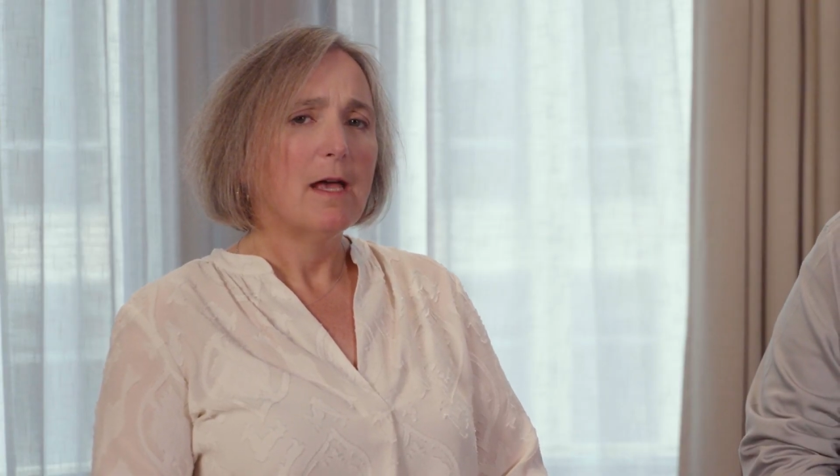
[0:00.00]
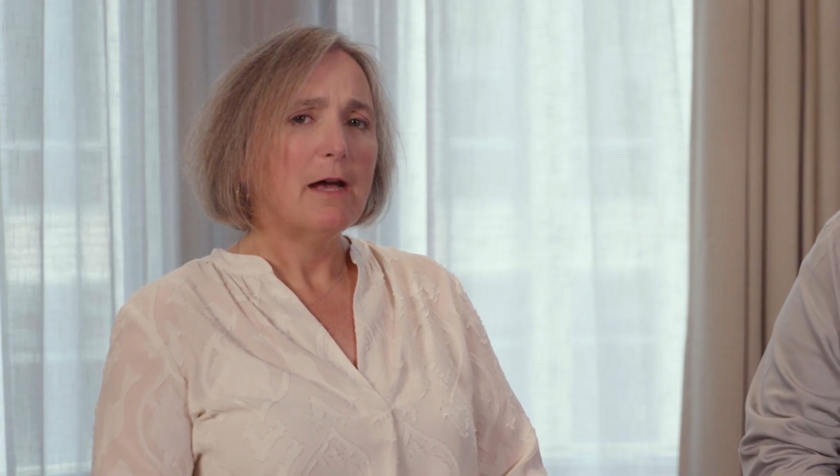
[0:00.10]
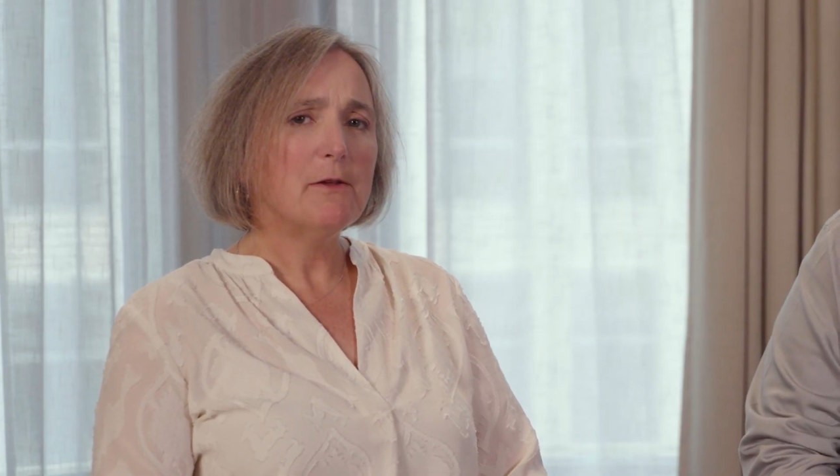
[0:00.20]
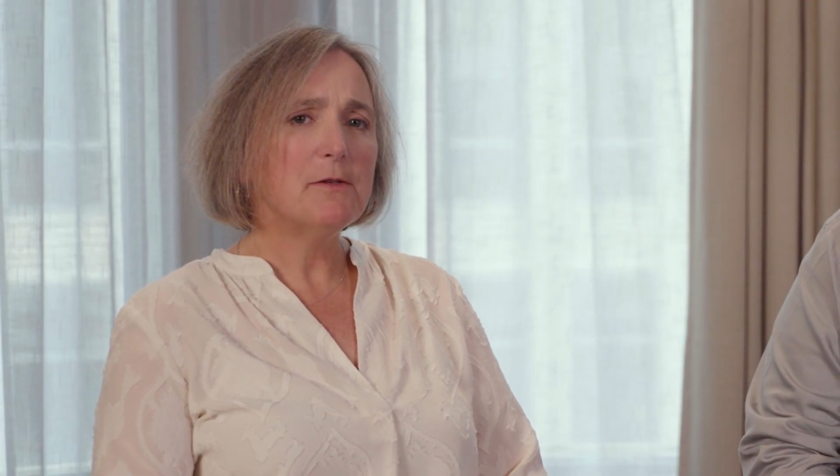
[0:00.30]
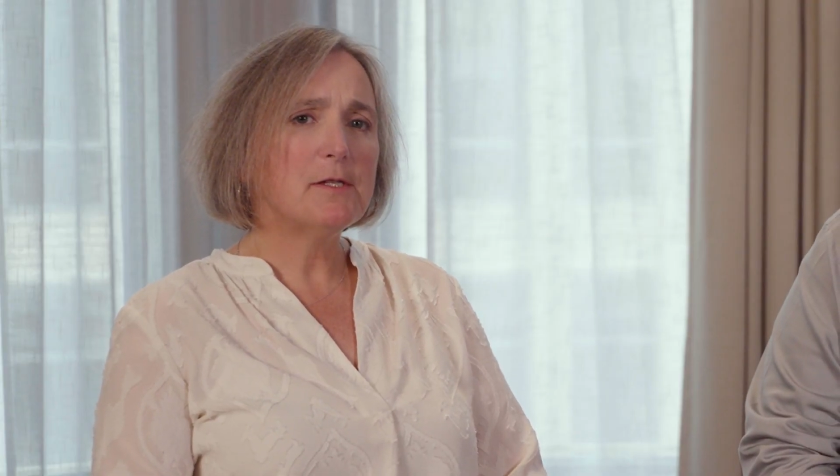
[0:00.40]

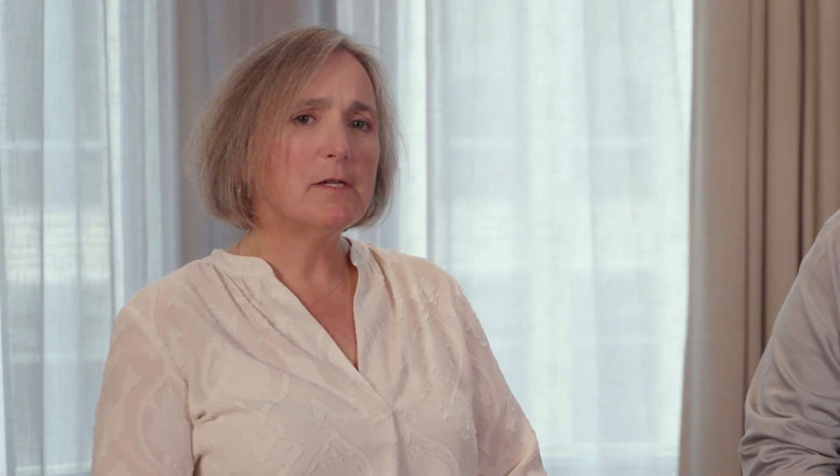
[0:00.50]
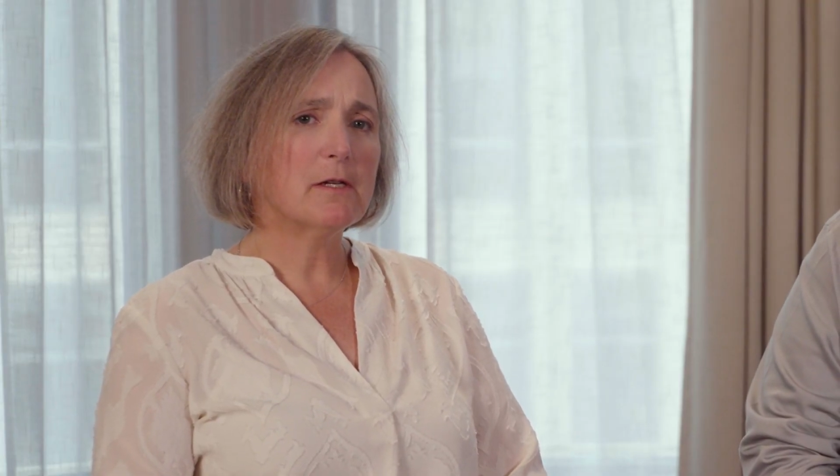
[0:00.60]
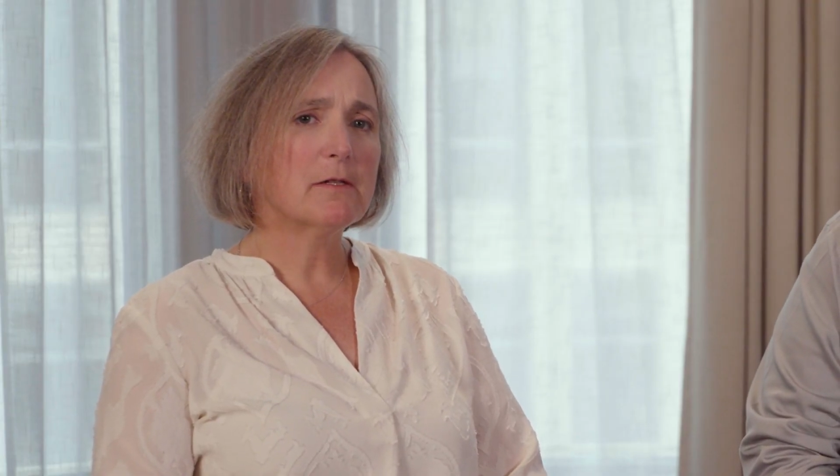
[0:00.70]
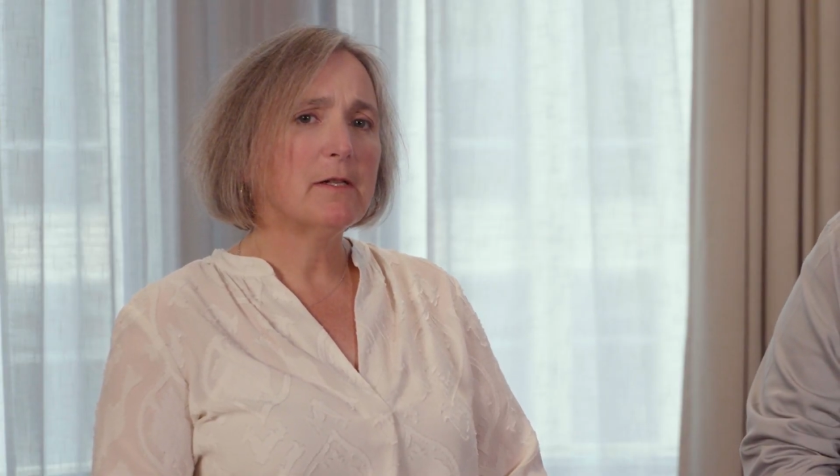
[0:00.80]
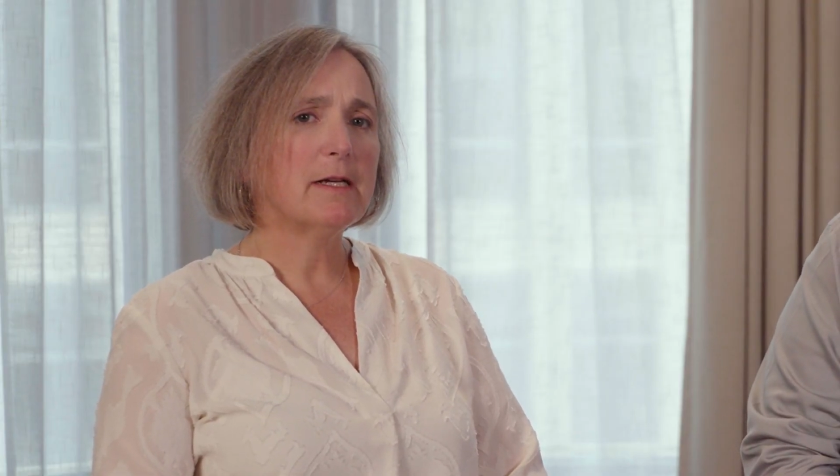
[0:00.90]
How do you see
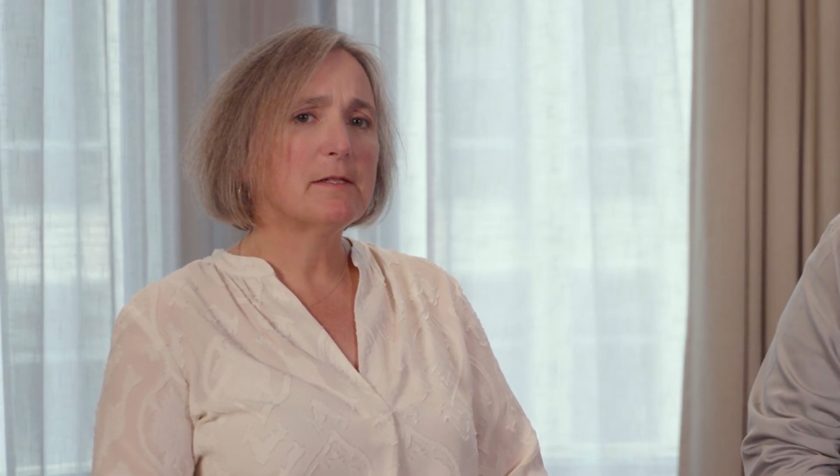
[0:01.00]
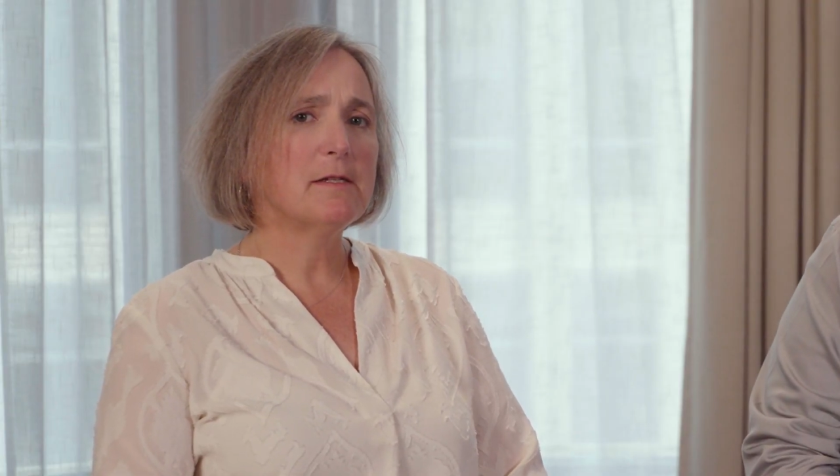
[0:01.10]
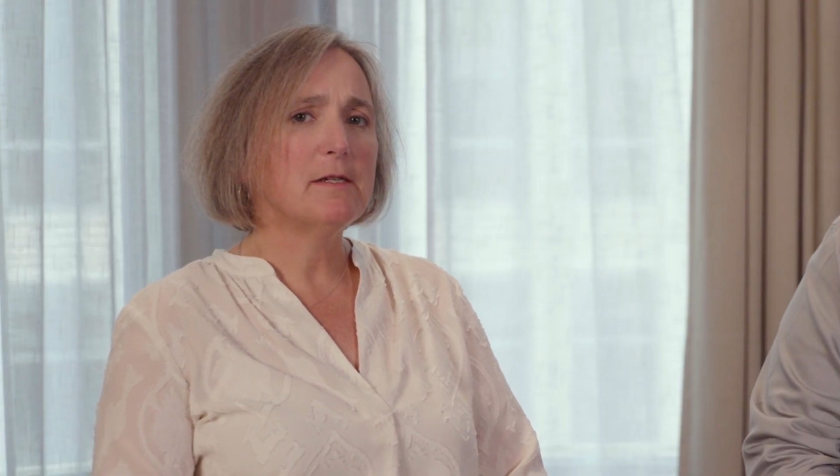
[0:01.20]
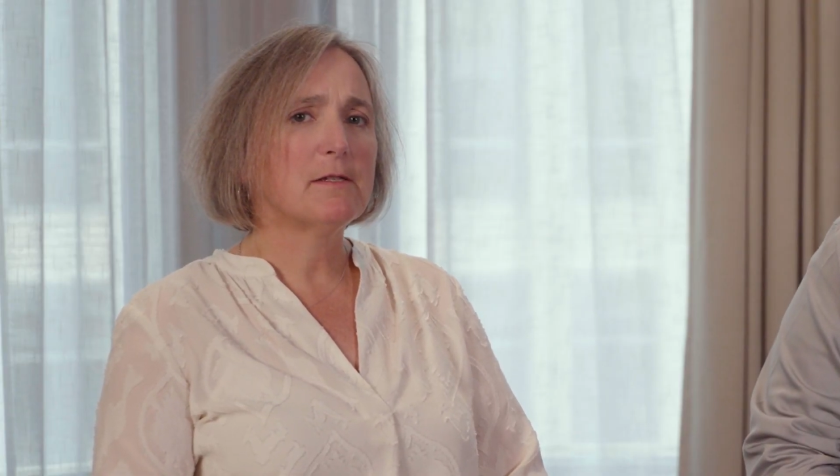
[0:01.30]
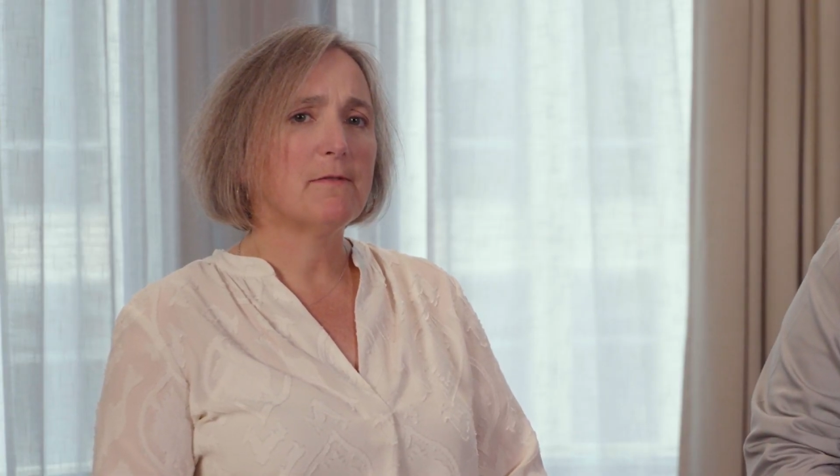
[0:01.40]
our clients'
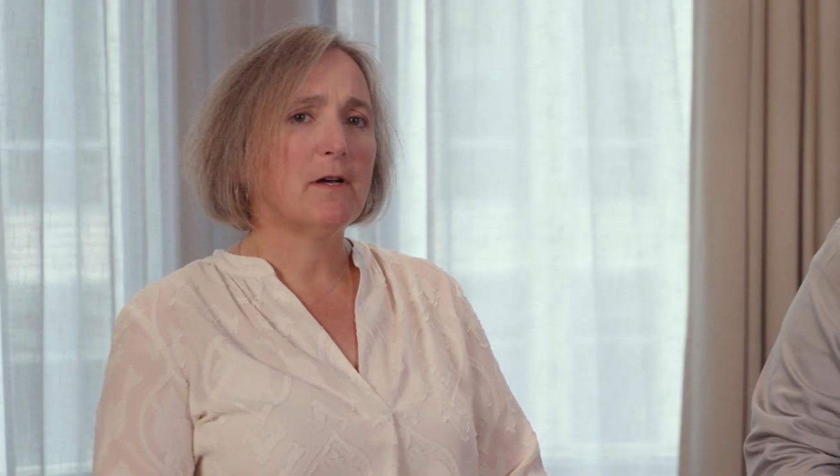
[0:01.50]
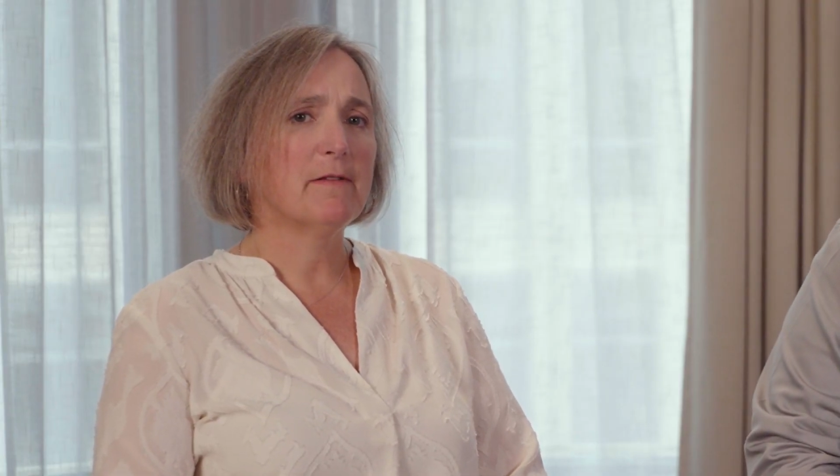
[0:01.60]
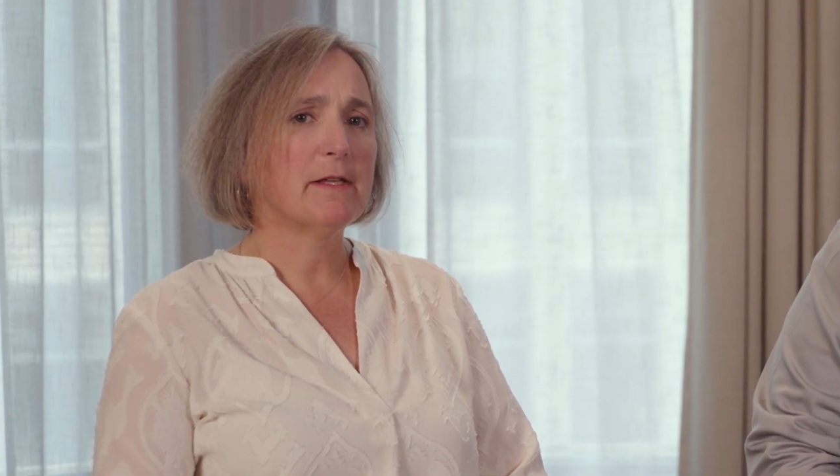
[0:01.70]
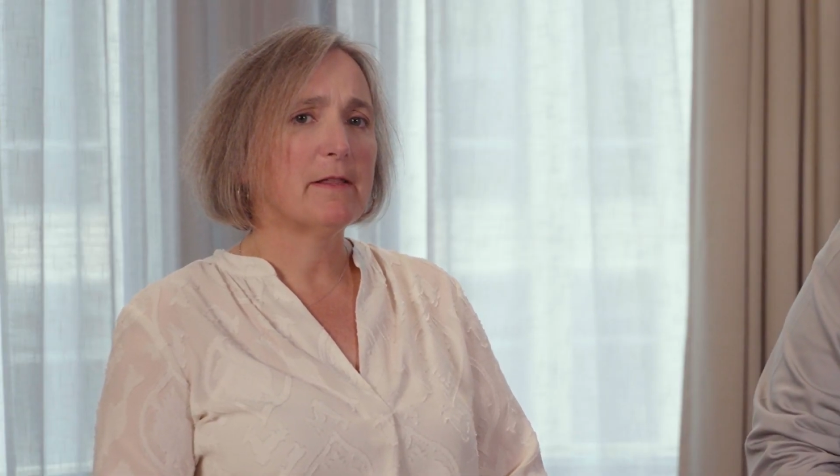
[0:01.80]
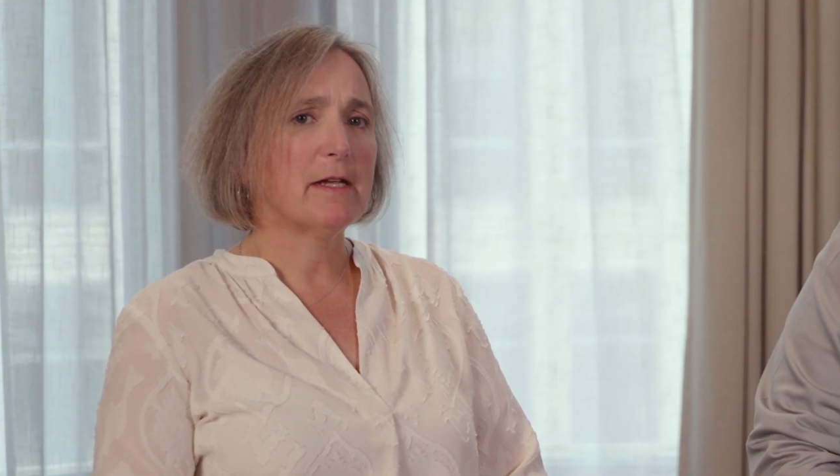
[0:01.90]
needs evolving in the